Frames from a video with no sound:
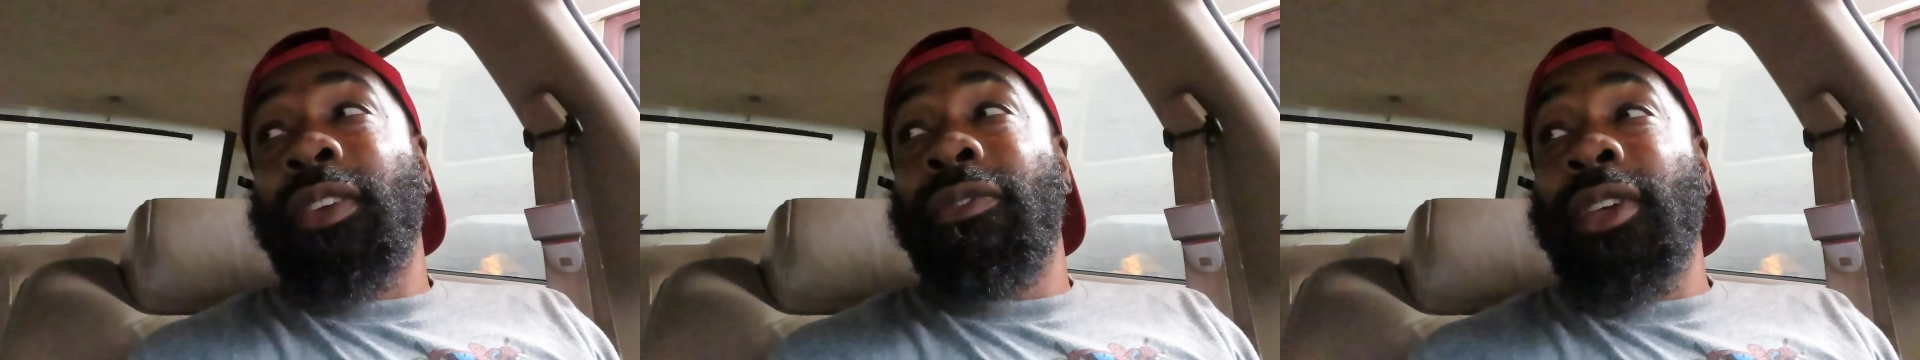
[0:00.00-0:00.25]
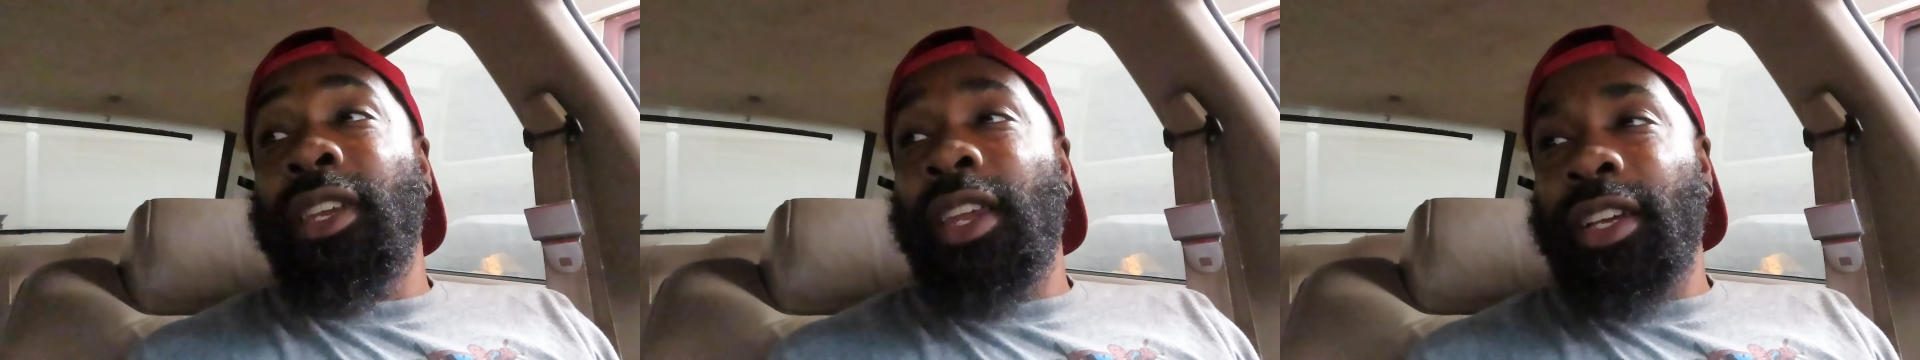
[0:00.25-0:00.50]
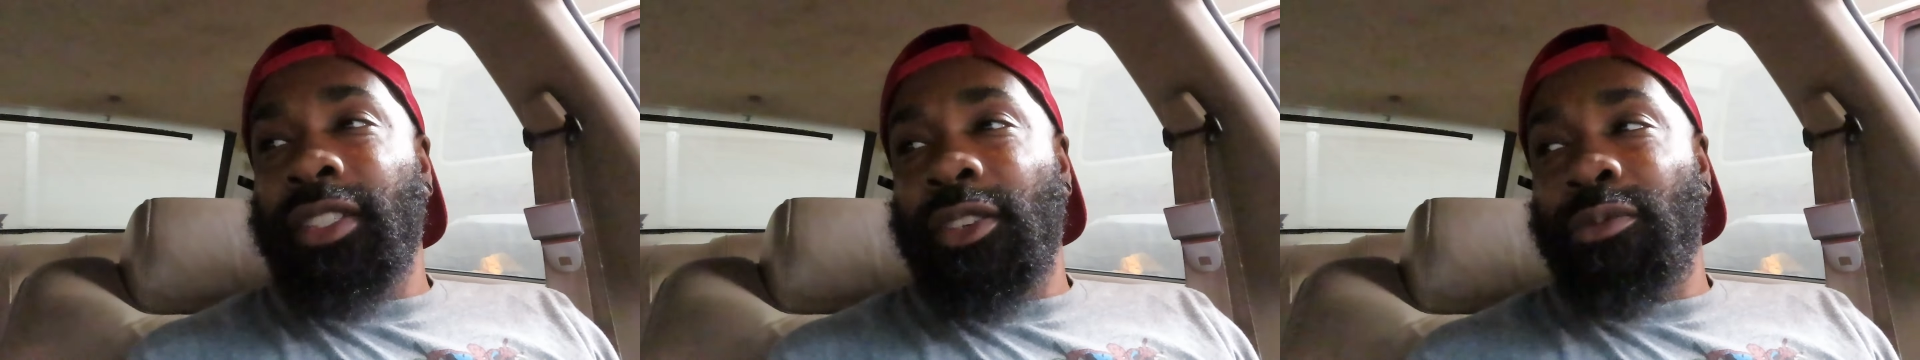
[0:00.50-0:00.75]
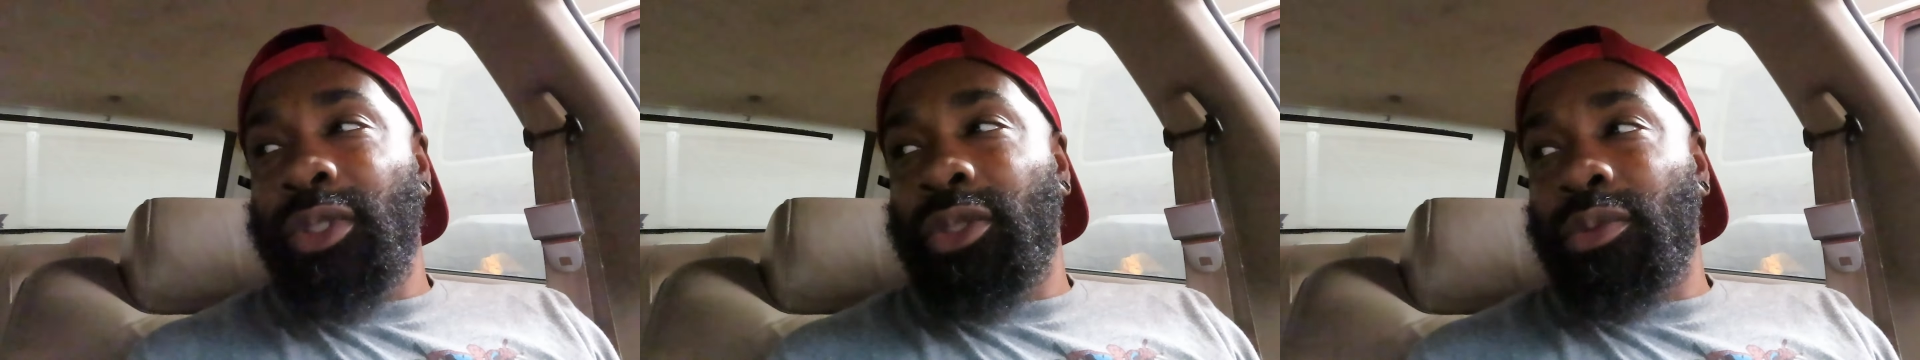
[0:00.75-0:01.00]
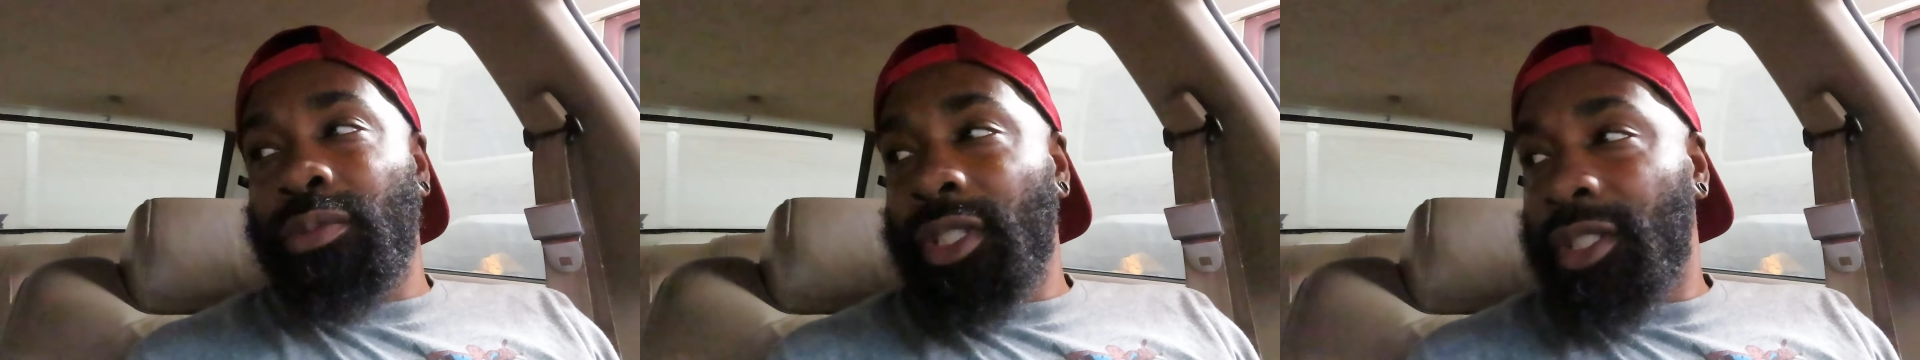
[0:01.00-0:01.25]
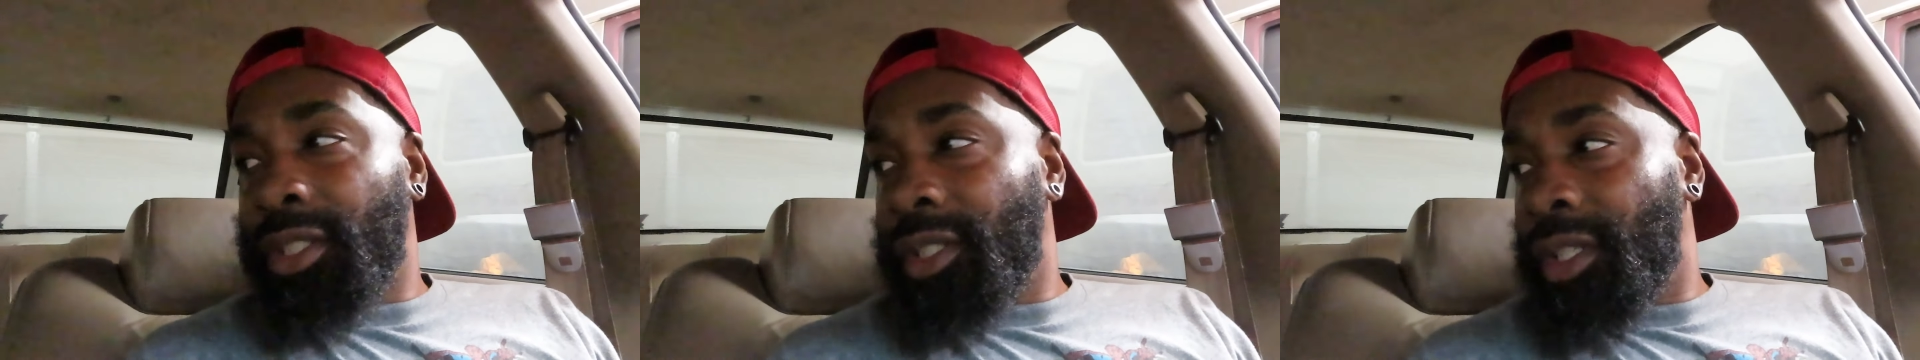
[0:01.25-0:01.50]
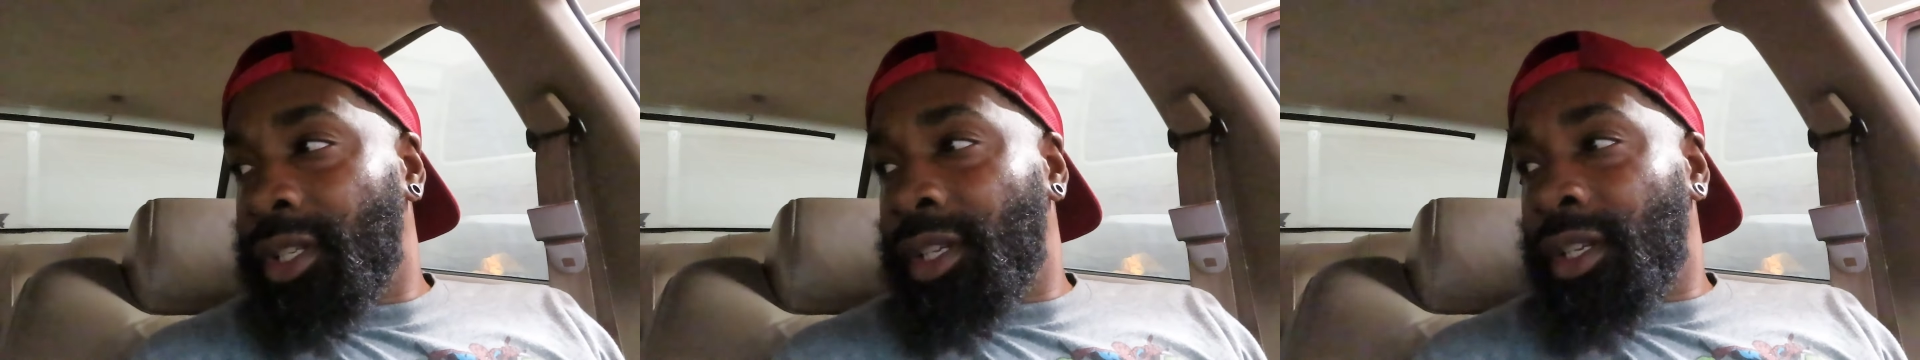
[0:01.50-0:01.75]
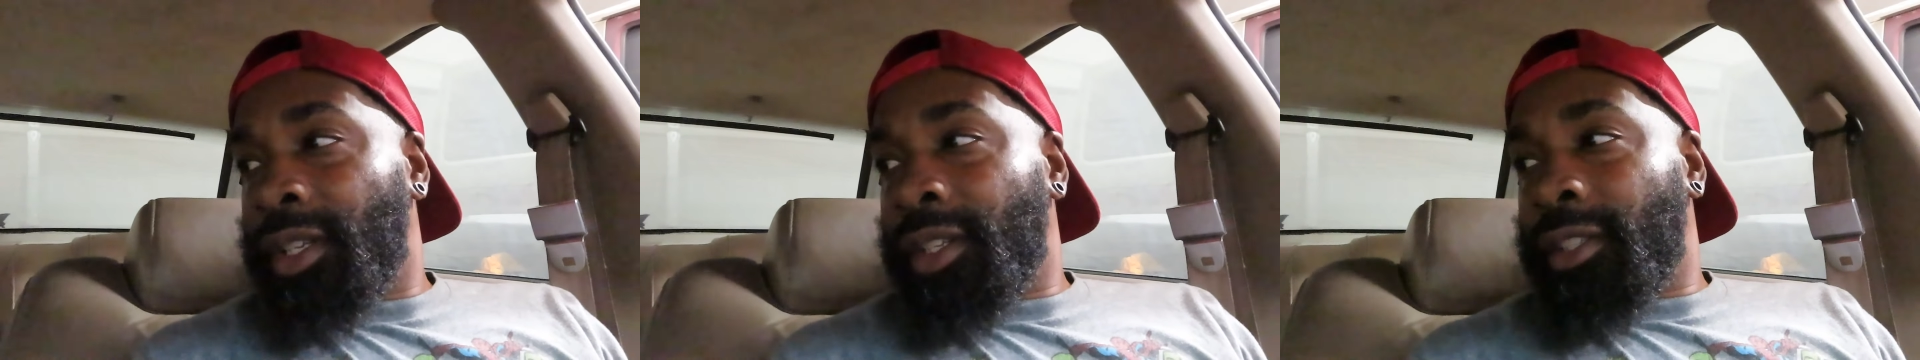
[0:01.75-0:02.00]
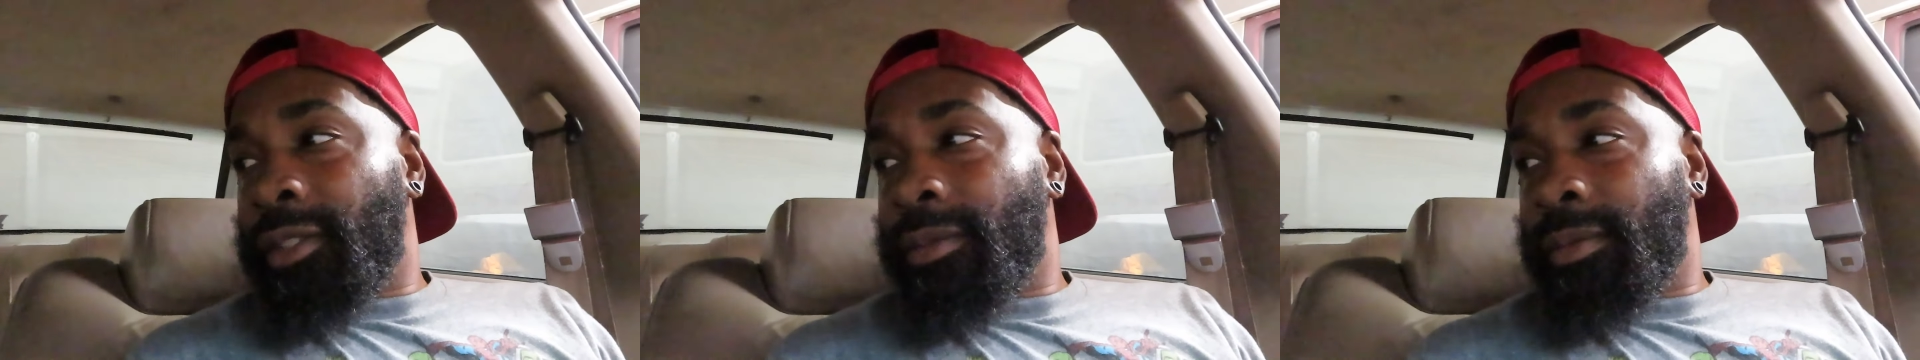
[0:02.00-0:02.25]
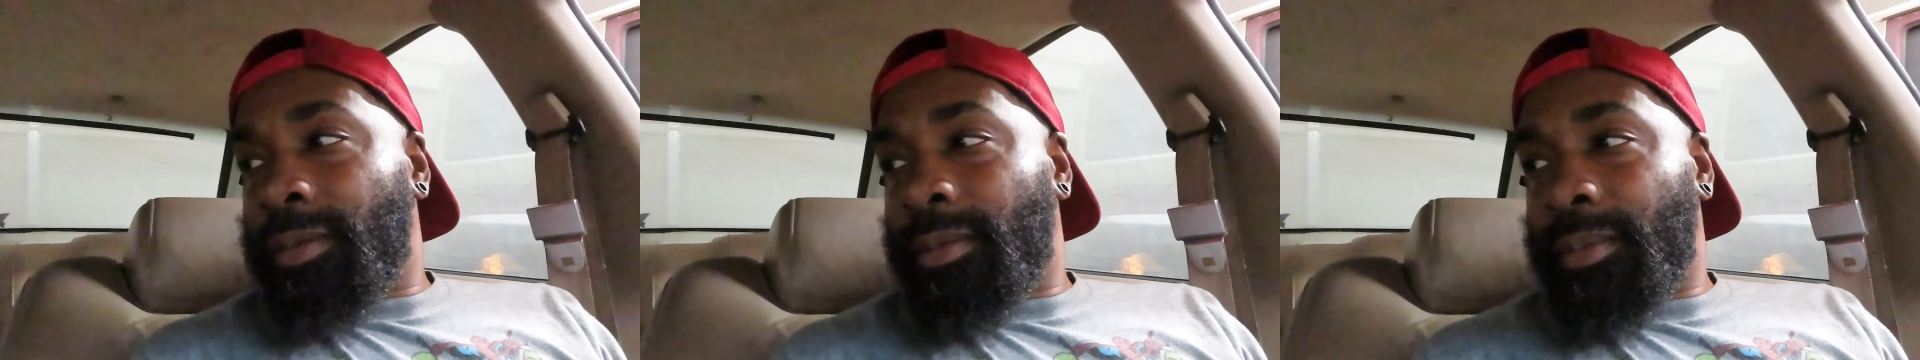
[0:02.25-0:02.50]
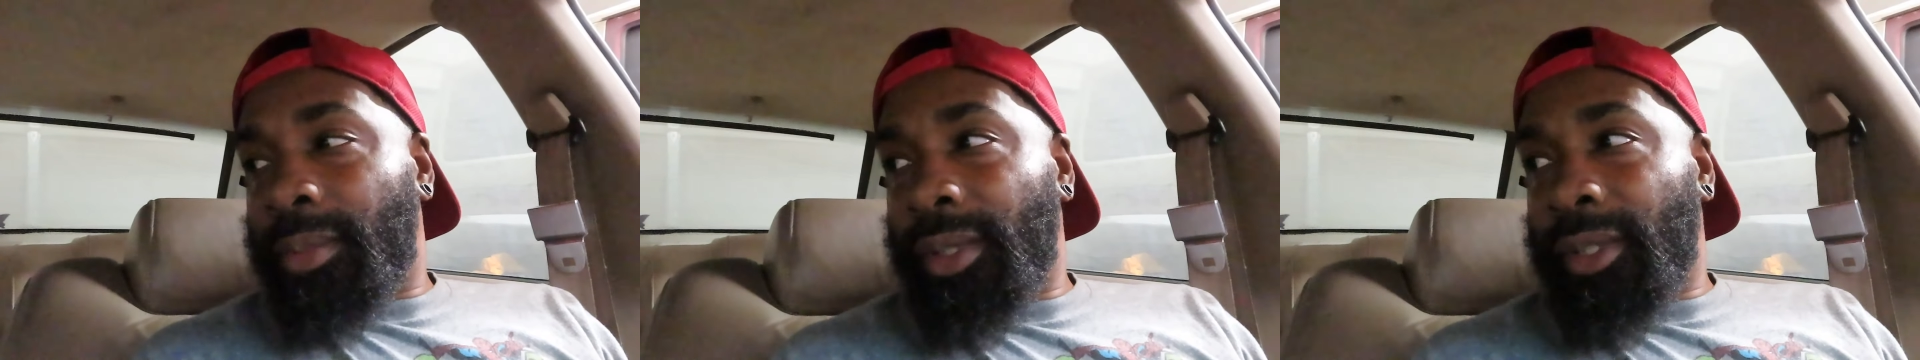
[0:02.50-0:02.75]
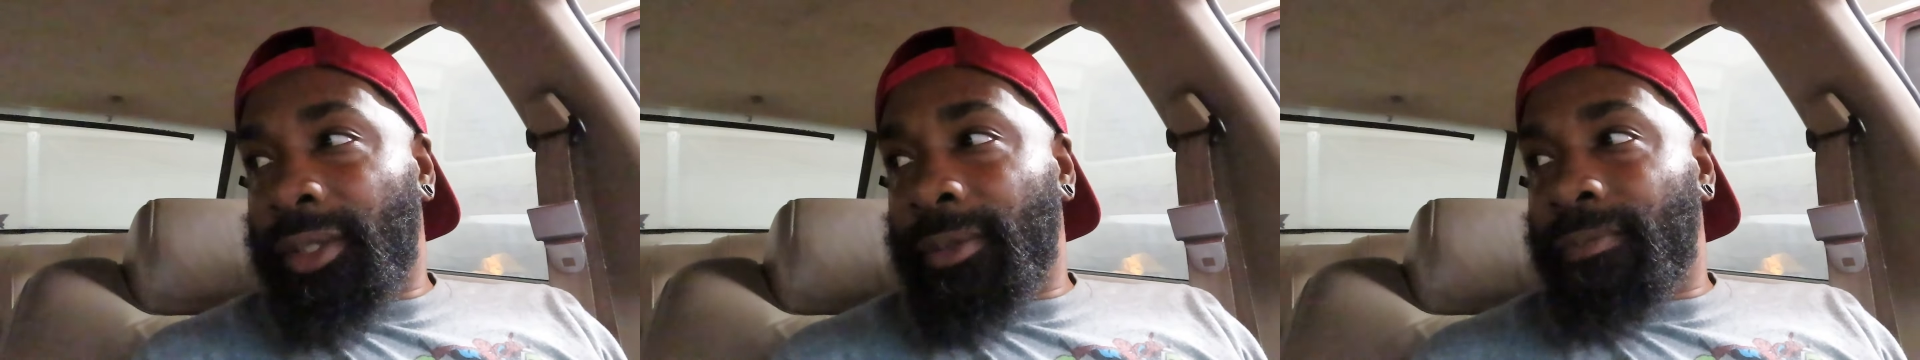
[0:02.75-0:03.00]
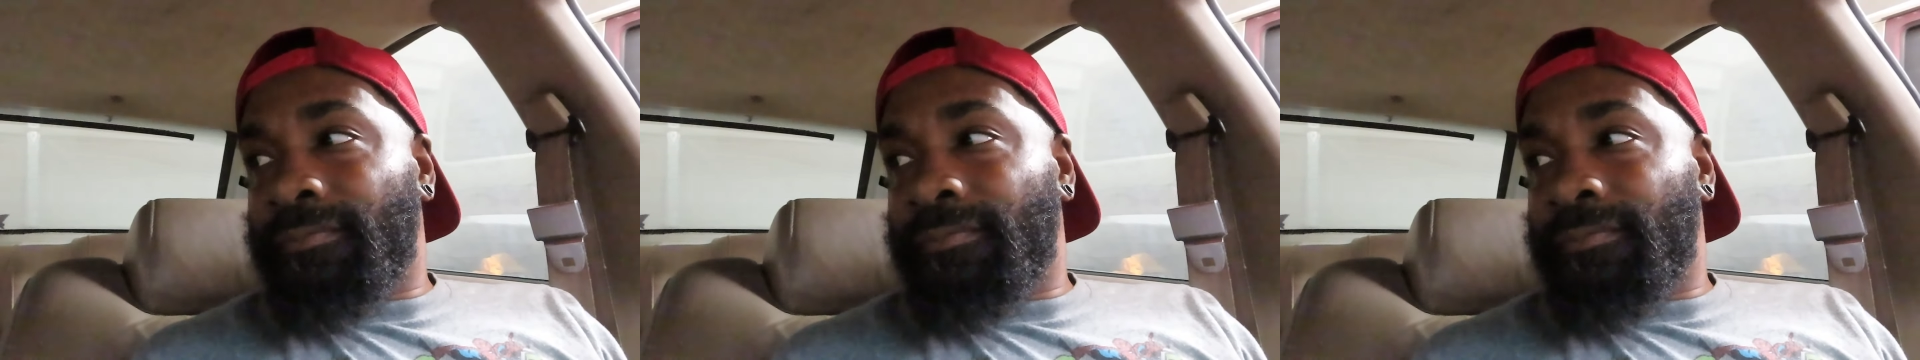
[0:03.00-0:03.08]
feeling like it's gonna be too much. But